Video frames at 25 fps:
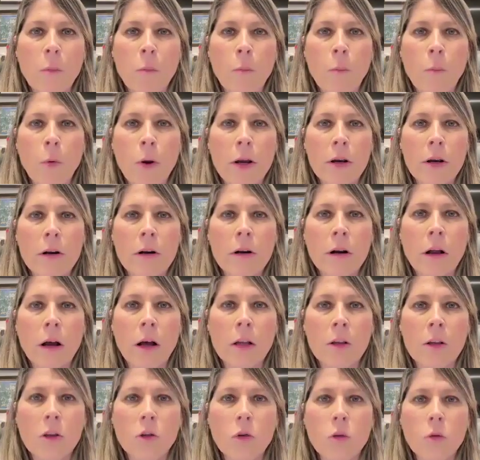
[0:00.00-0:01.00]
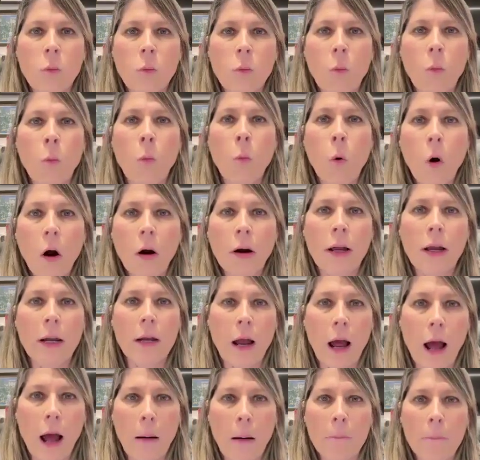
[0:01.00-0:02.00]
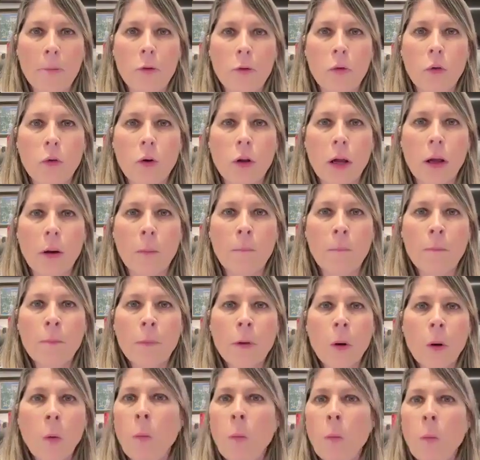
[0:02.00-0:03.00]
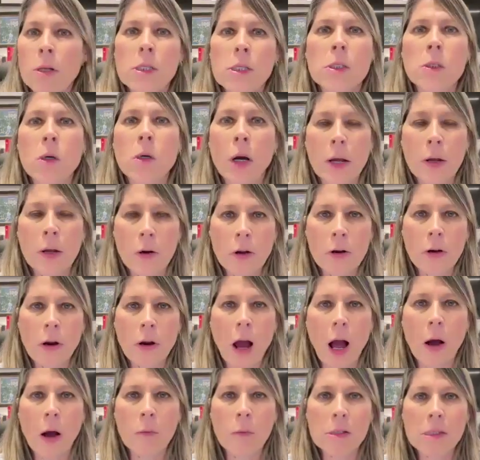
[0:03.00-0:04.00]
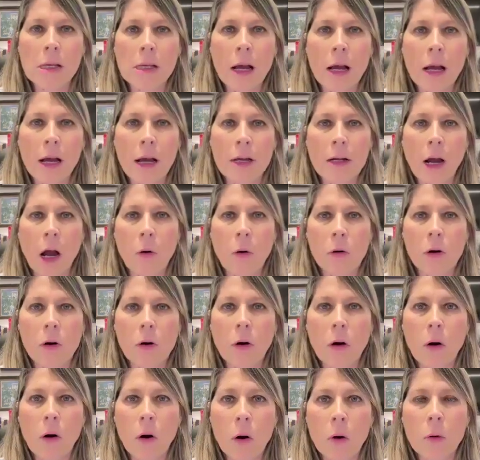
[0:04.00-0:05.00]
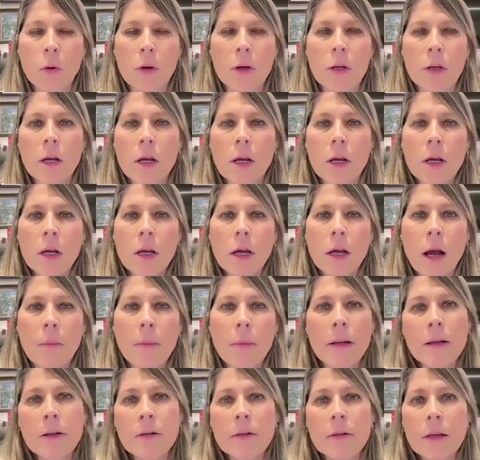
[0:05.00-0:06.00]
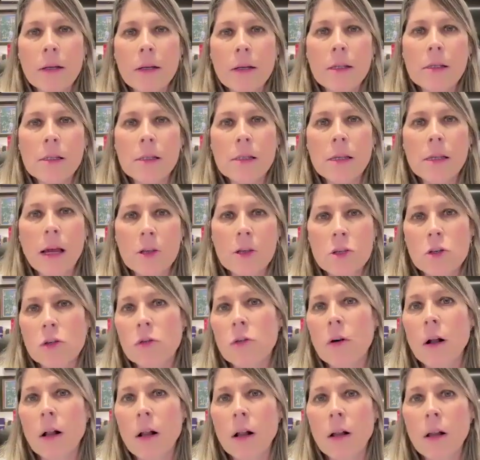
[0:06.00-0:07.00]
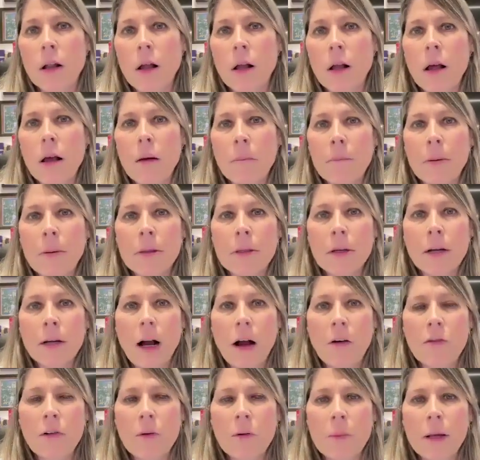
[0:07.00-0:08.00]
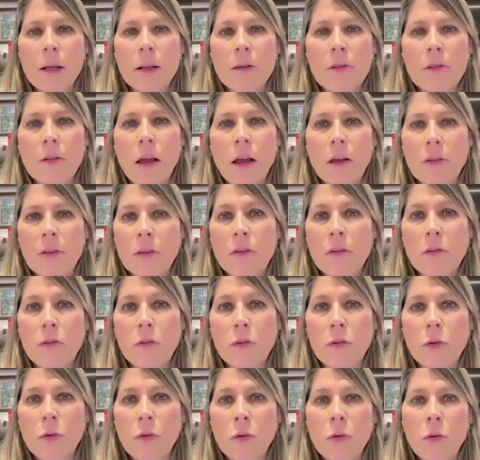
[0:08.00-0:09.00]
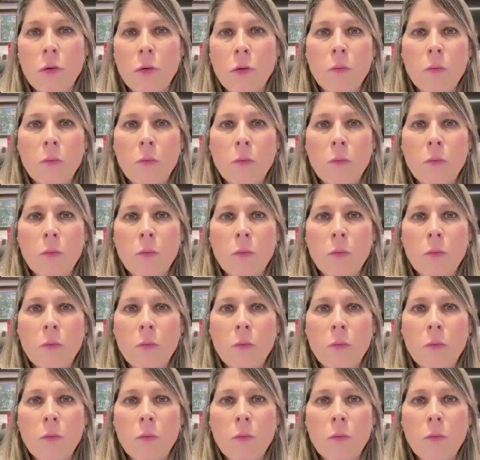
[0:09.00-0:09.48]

we are not walking up to what's going on outside our own. I mean, it's natural, but the government doesn't do